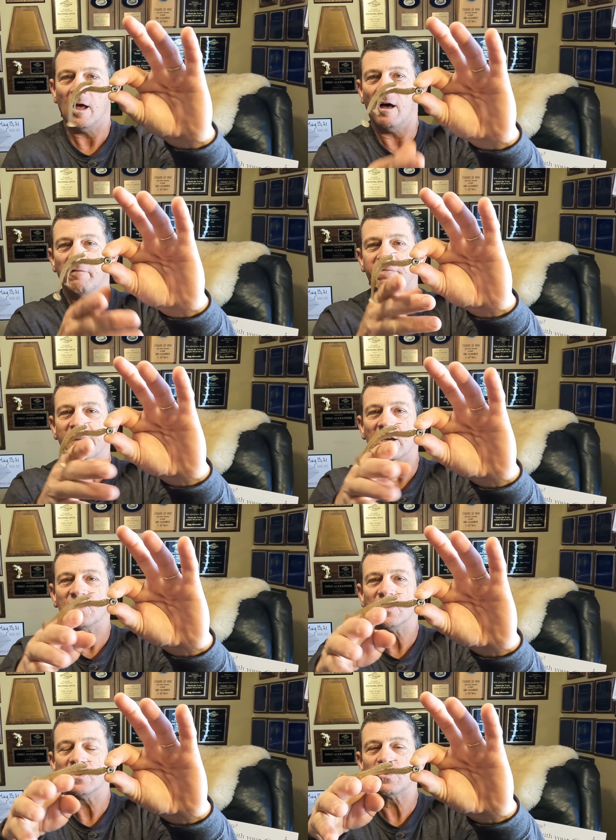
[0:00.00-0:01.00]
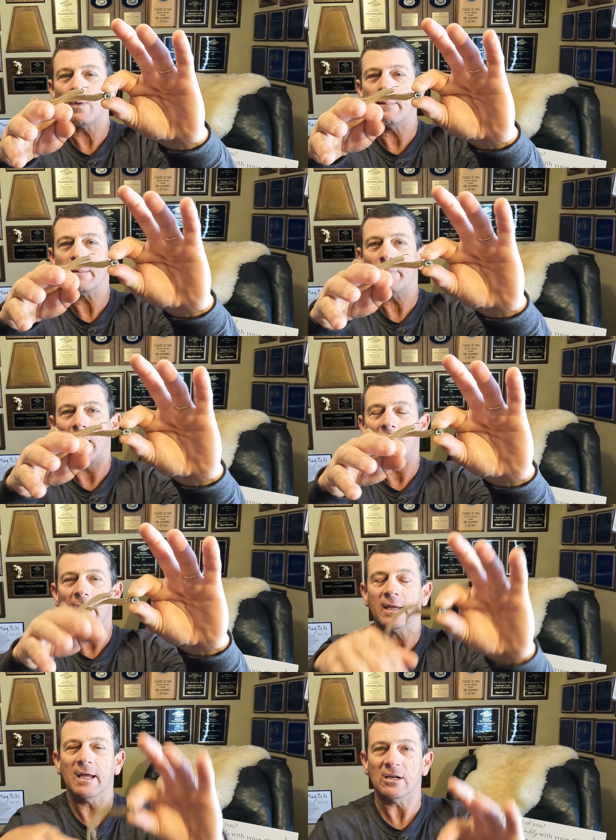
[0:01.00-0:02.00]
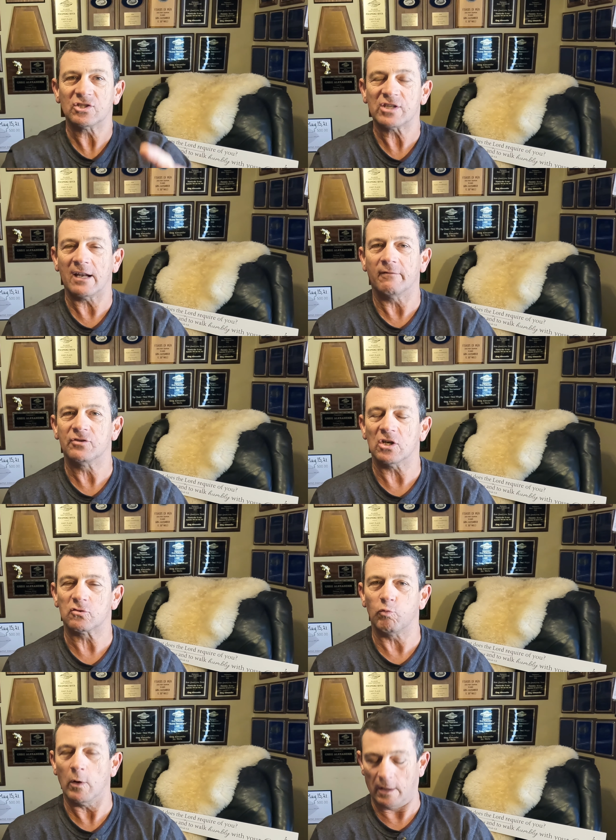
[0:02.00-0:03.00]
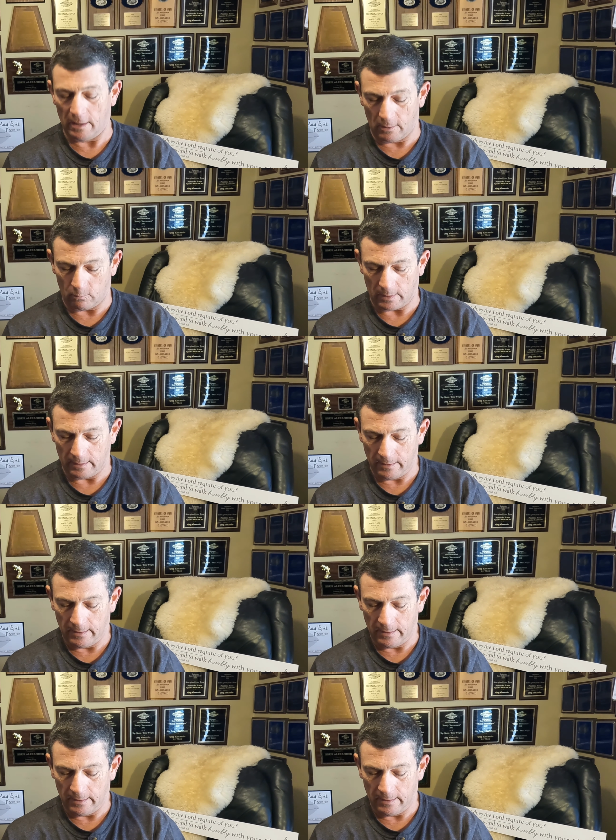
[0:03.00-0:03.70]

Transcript: of fish swimming by instead of just one little one.